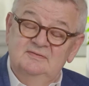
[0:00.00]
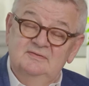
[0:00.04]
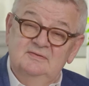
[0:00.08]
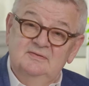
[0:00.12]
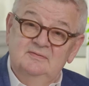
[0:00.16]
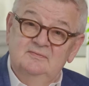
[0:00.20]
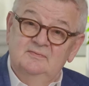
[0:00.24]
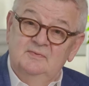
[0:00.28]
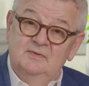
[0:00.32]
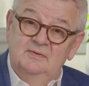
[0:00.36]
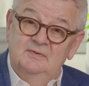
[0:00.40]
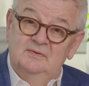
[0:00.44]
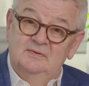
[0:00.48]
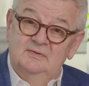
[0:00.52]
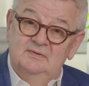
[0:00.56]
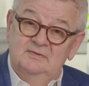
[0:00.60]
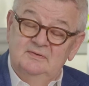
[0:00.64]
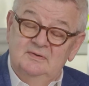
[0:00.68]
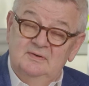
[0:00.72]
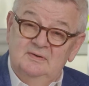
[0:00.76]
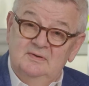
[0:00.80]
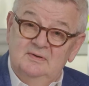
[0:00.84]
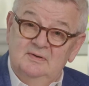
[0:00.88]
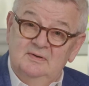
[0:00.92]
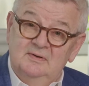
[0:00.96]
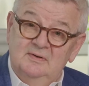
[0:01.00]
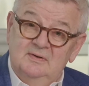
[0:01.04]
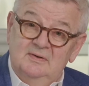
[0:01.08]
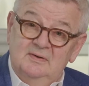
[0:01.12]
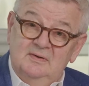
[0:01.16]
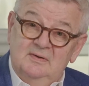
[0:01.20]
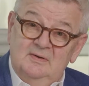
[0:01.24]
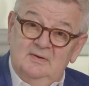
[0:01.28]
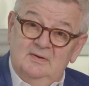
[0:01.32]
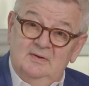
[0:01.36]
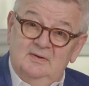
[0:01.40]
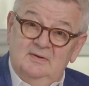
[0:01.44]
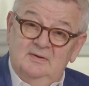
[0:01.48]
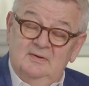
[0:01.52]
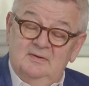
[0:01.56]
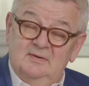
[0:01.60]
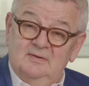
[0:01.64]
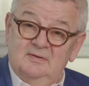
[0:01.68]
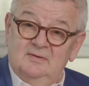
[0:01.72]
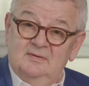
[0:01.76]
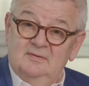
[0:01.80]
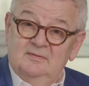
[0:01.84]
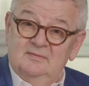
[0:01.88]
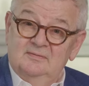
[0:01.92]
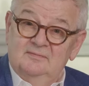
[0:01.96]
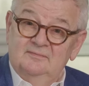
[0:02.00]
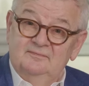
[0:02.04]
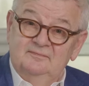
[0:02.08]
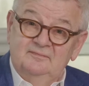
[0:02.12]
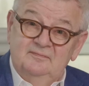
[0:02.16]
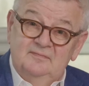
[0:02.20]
the world. A